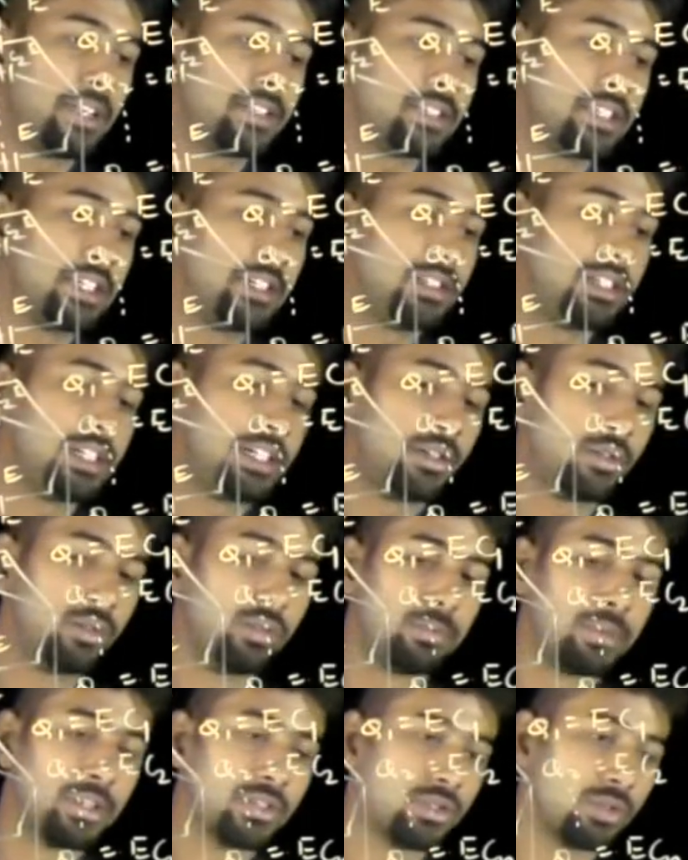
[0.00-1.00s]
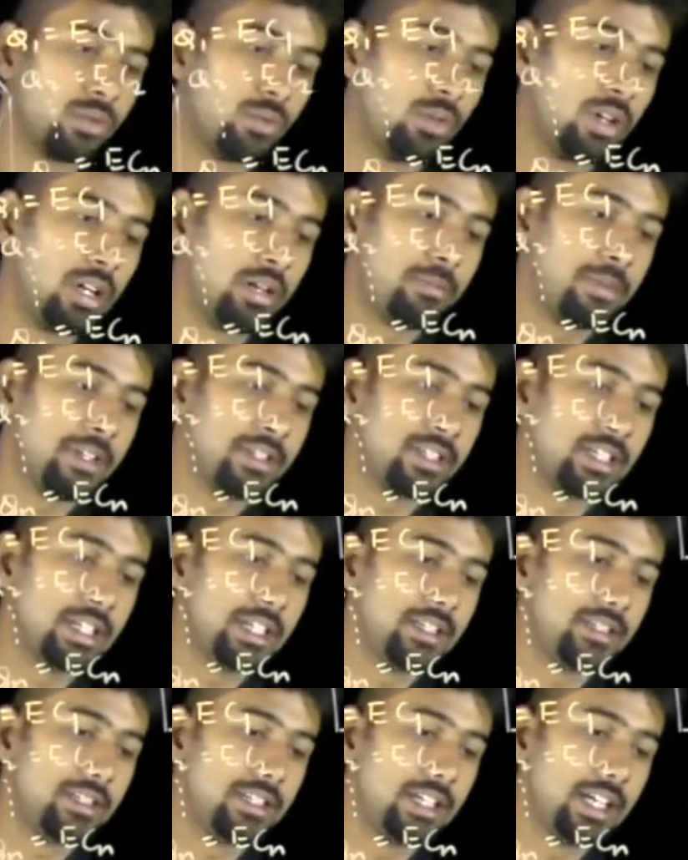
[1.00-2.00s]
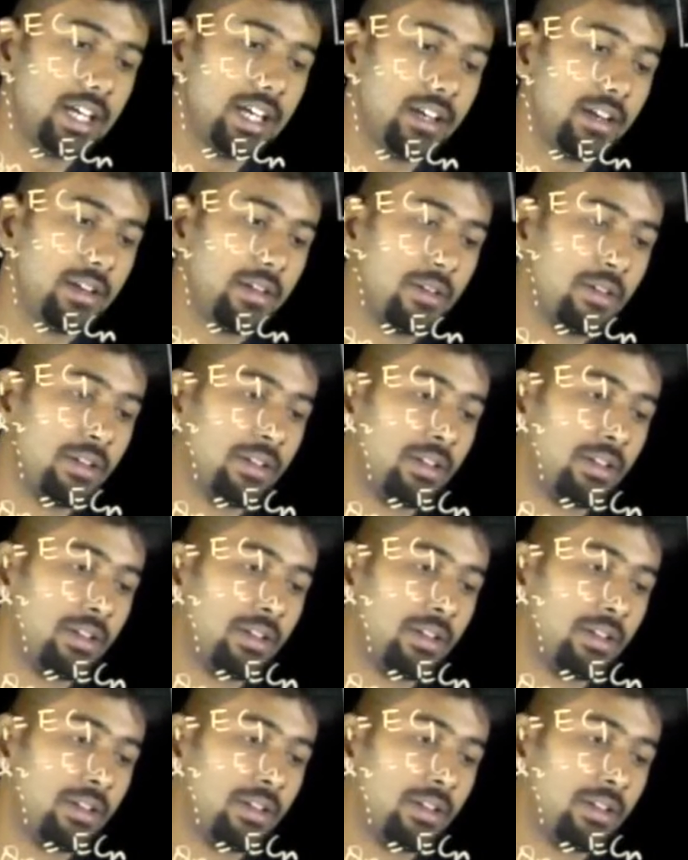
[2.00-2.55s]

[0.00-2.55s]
plus EC2 plus so on plus ECN.